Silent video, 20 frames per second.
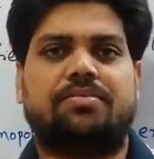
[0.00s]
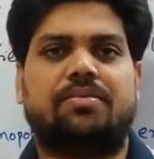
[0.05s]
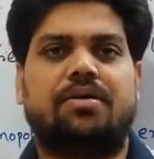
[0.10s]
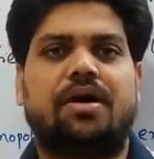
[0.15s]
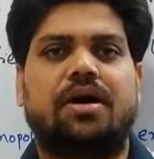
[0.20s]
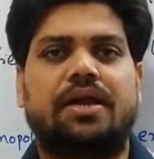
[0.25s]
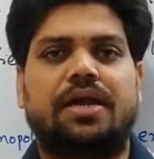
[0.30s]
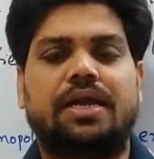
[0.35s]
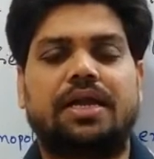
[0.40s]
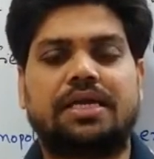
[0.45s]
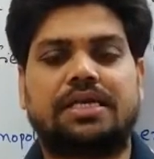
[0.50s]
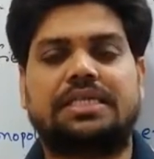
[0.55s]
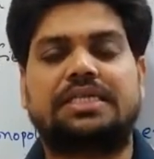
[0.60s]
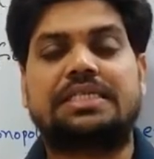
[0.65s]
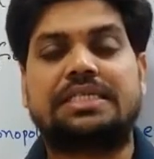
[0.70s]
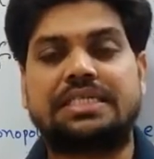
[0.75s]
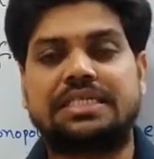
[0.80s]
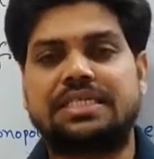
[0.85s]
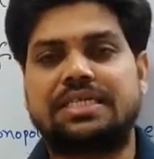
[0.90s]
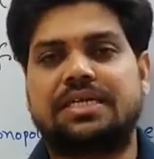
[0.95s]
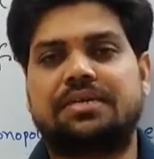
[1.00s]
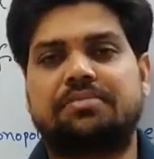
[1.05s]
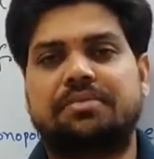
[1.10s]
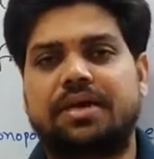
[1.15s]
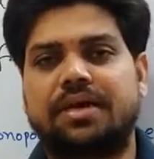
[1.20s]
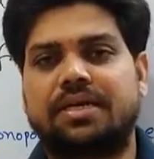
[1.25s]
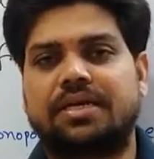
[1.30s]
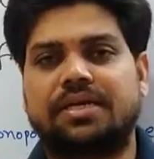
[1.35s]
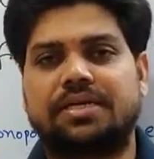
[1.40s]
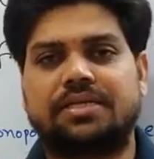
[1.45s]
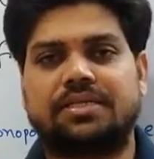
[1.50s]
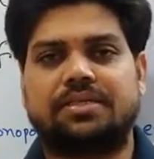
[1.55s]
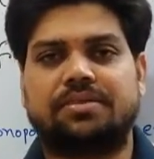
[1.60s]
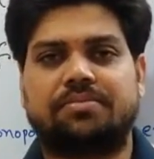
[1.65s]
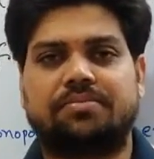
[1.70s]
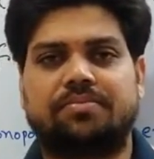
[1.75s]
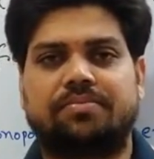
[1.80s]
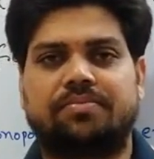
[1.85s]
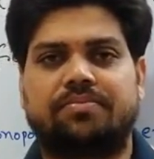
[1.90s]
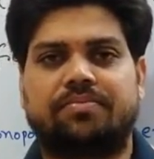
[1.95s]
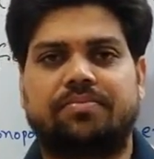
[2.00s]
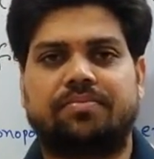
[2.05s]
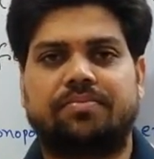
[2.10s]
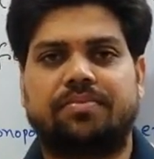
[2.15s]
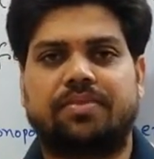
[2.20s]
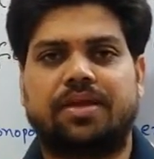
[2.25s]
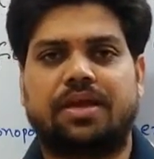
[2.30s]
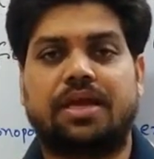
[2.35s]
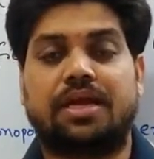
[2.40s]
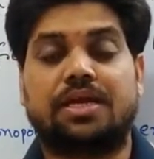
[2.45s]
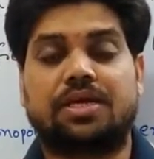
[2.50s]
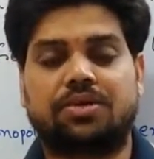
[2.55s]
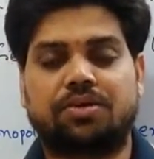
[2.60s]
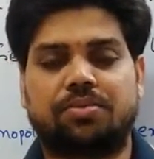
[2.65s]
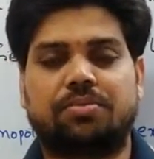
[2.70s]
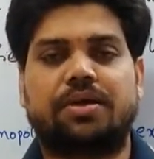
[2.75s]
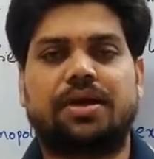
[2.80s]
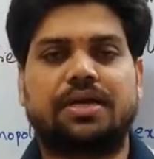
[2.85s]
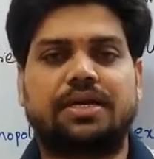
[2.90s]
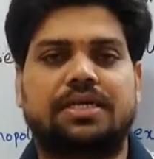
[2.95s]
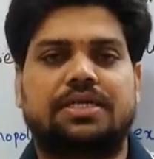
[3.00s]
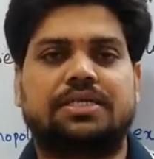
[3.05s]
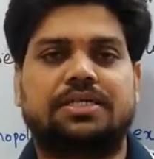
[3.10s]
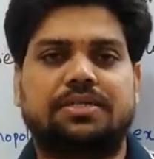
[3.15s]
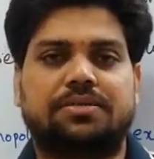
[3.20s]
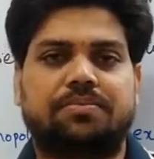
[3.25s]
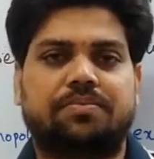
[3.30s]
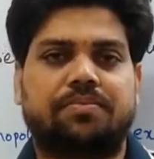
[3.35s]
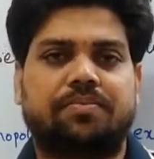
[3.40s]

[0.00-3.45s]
or electricity and magnetism. Electromagnetism.